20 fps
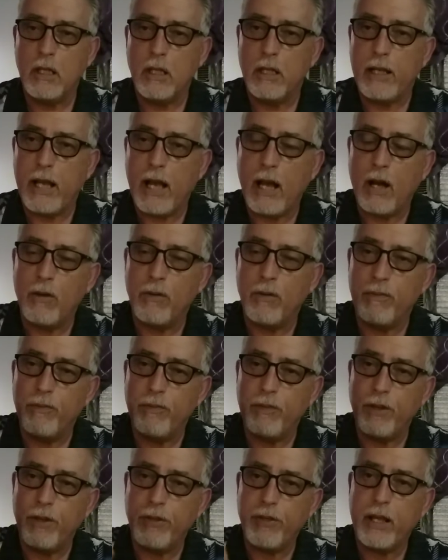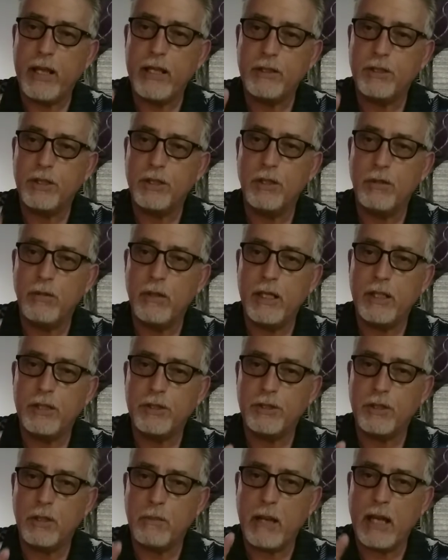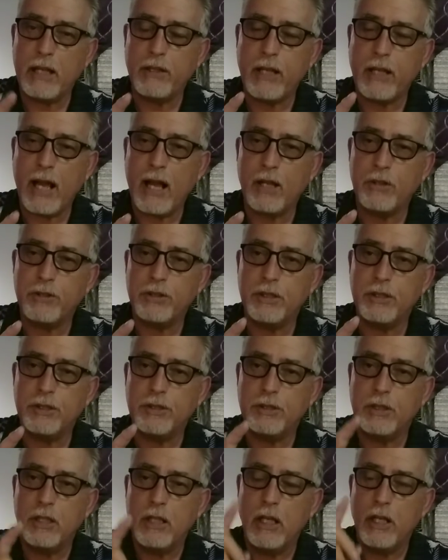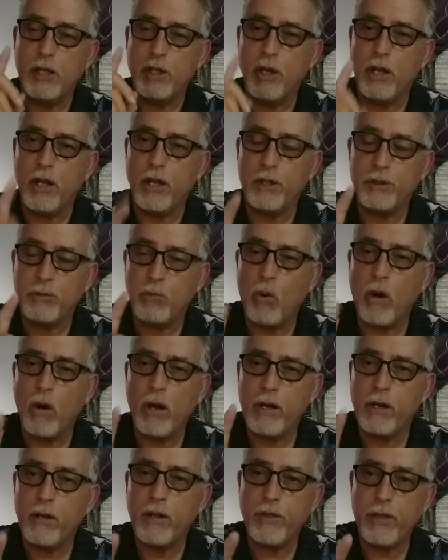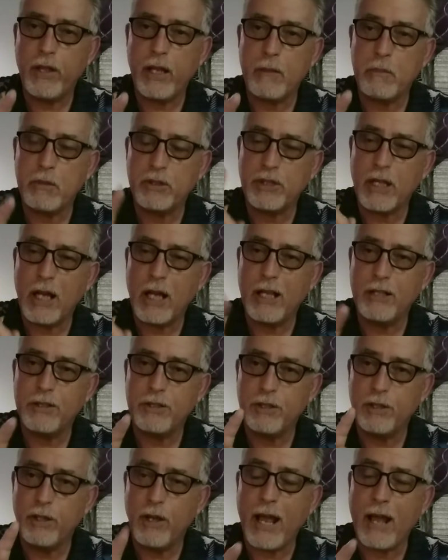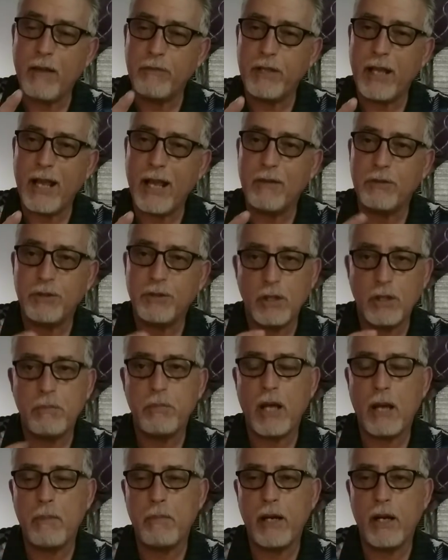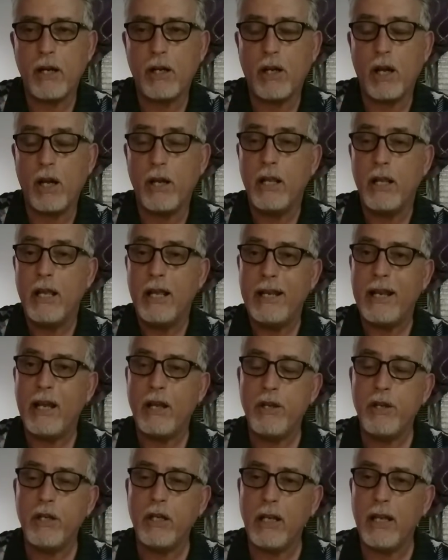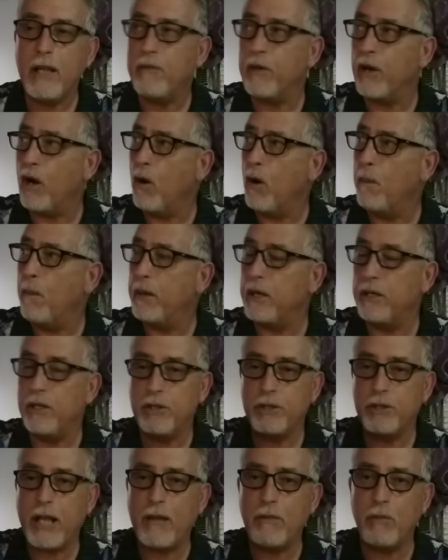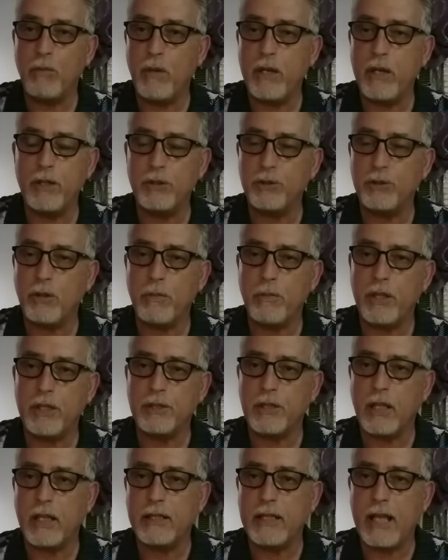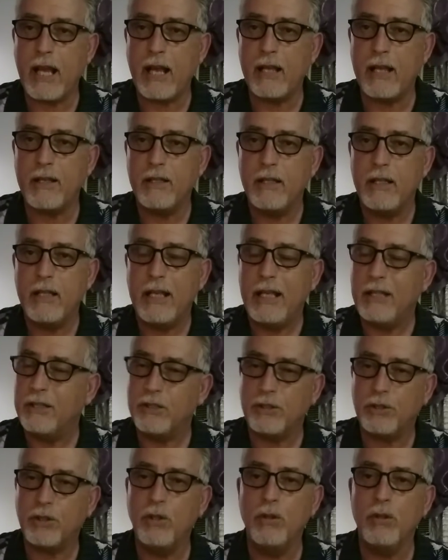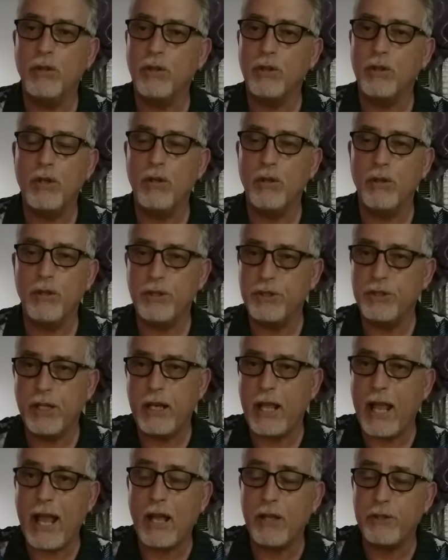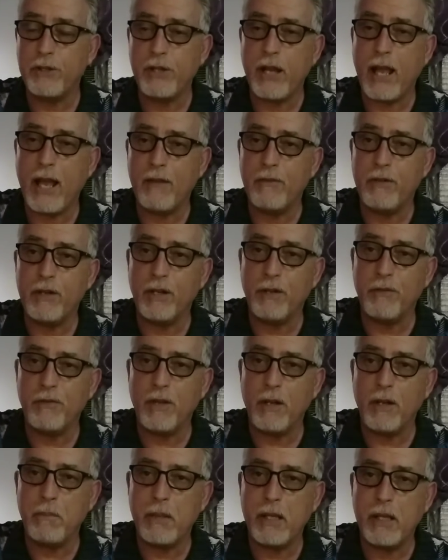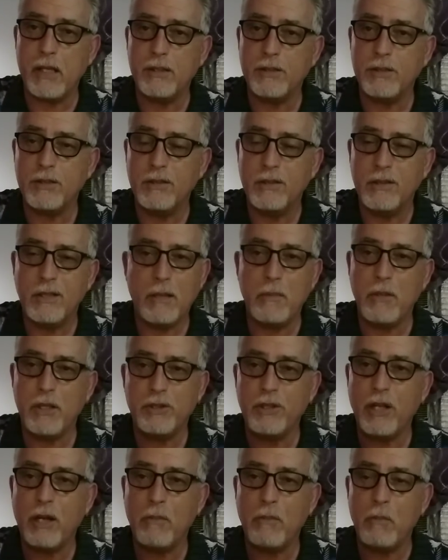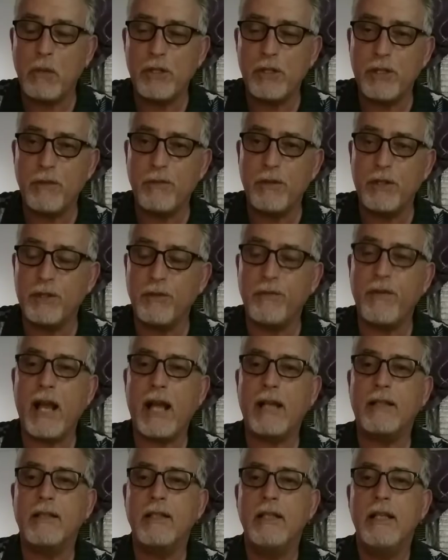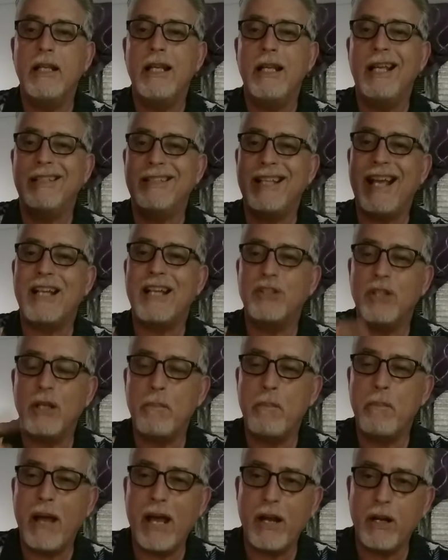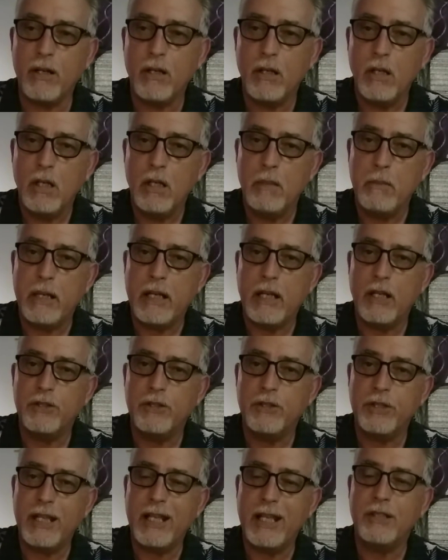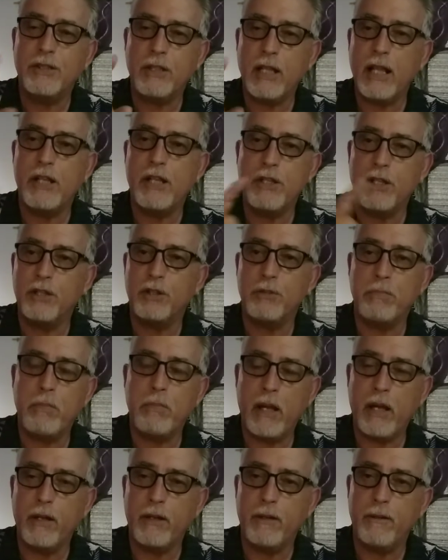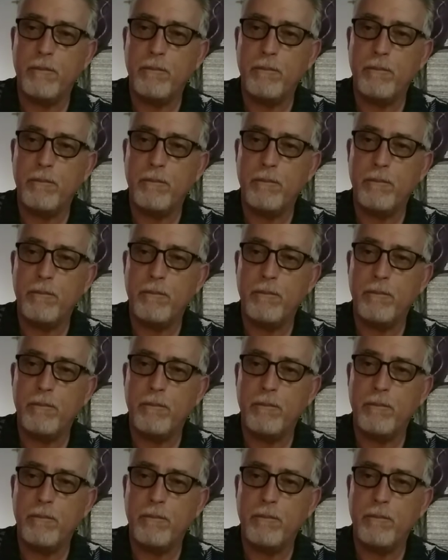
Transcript: Now, the thing too is about the house is, there's one other thing besides you have to have some type of aircon. Now, you can leave it open, just have the windows open, things like that. It's as cooler as any house you have here in the Philippines. I mean, it's not much difference. In fact, it's actually better because the insulation is better.